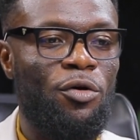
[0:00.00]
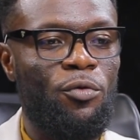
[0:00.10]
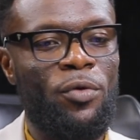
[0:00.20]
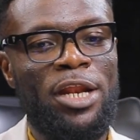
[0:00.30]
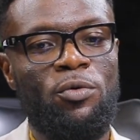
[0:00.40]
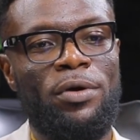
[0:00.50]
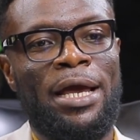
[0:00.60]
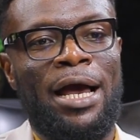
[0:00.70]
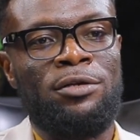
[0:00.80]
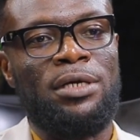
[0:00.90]
when
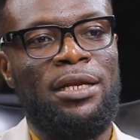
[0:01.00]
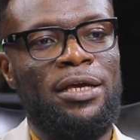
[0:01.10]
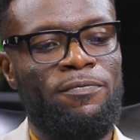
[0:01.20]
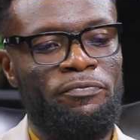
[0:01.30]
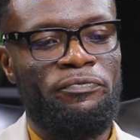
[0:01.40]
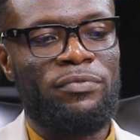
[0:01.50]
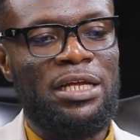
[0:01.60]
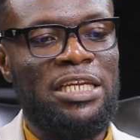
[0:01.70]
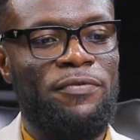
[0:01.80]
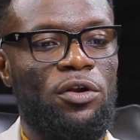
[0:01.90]
we're actually
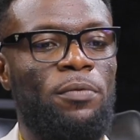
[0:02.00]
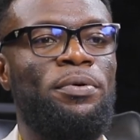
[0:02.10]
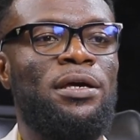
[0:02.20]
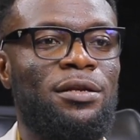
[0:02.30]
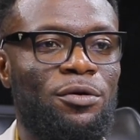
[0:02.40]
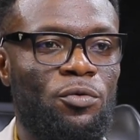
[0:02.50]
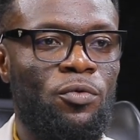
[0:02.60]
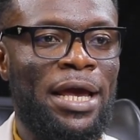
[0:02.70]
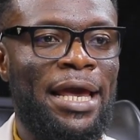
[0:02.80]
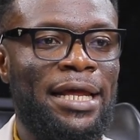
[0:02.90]
developing,
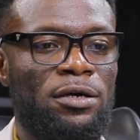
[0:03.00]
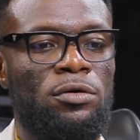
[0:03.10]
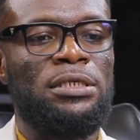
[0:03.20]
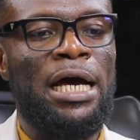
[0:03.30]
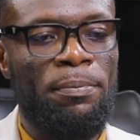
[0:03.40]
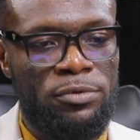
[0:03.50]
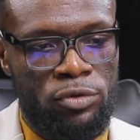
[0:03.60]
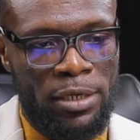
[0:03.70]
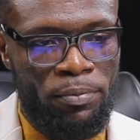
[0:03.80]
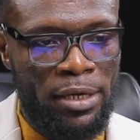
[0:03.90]
we're headed up
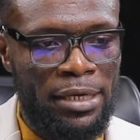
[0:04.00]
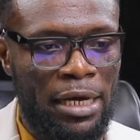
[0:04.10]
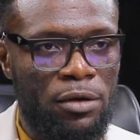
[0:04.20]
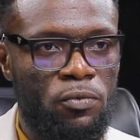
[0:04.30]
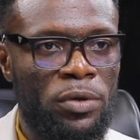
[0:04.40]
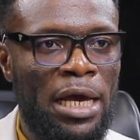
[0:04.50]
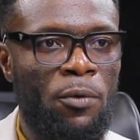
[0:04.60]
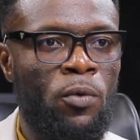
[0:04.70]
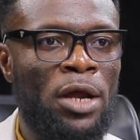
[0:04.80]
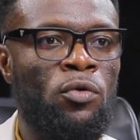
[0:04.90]
to the point that we
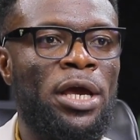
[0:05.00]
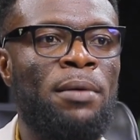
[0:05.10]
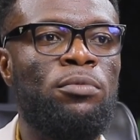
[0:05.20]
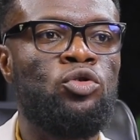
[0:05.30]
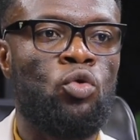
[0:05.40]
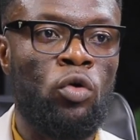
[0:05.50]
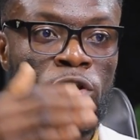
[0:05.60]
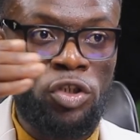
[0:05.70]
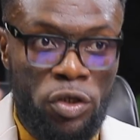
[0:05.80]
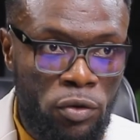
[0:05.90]
were not able to
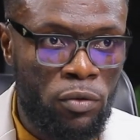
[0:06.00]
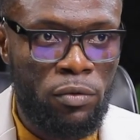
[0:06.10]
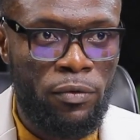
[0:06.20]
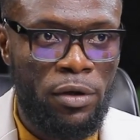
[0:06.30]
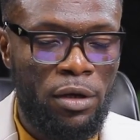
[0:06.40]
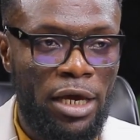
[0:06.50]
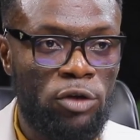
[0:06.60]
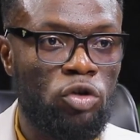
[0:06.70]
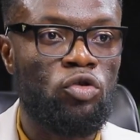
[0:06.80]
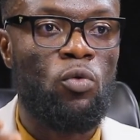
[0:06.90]
continue.
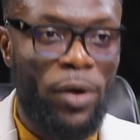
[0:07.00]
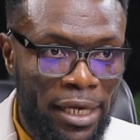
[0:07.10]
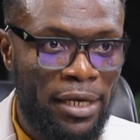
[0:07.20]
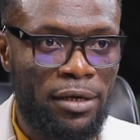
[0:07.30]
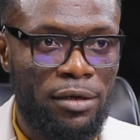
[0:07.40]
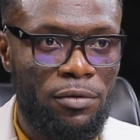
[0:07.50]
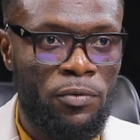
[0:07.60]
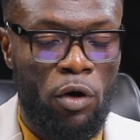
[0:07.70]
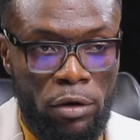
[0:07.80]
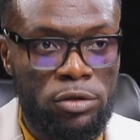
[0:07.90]
It was not working.
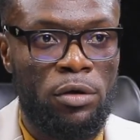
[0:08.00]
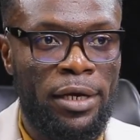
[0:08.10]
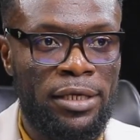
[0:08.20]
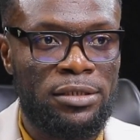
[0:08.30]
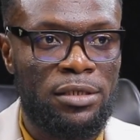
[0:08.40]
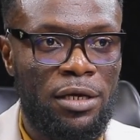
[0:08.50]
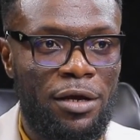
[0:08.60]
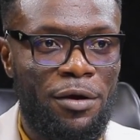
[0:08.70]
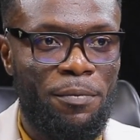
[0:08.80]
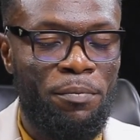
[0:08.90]
We all saw it.
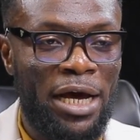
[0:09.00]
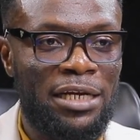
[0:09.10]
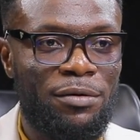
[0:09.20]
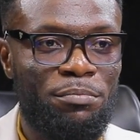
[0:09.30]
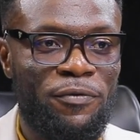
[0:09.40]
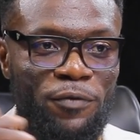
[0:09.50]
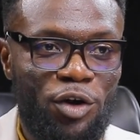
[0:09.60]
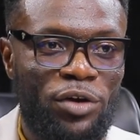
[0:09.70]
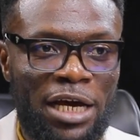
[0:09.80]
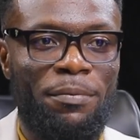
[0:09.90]
But
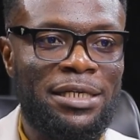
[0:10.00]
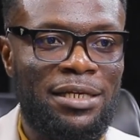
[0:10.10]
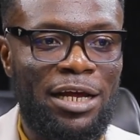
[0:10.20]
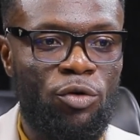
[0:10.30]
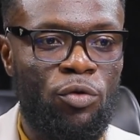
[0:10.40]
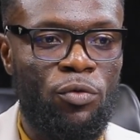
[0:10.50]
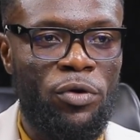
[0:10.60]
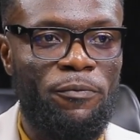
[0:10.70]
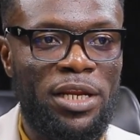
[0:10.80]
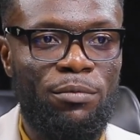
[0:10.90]
before you come back and say that, oh,
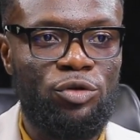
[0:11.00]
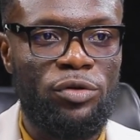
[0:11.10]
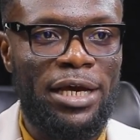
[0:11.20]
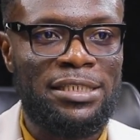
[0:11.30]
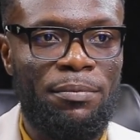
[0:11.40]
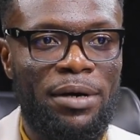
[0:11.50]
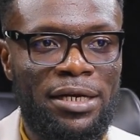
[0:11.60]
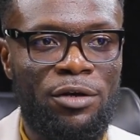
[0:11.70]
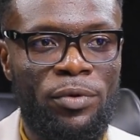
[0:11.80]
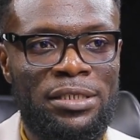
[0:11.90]
we've been able to get
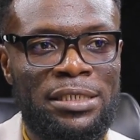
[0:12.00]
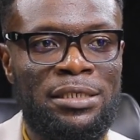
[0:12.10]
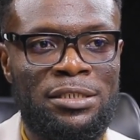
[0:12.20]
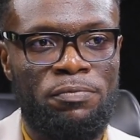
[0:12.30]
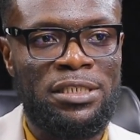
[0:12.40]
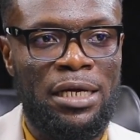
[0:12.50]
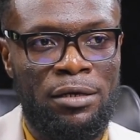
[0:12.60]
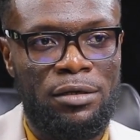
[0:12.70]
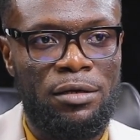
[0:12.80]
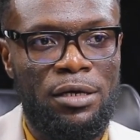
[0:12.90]
somebody with certain special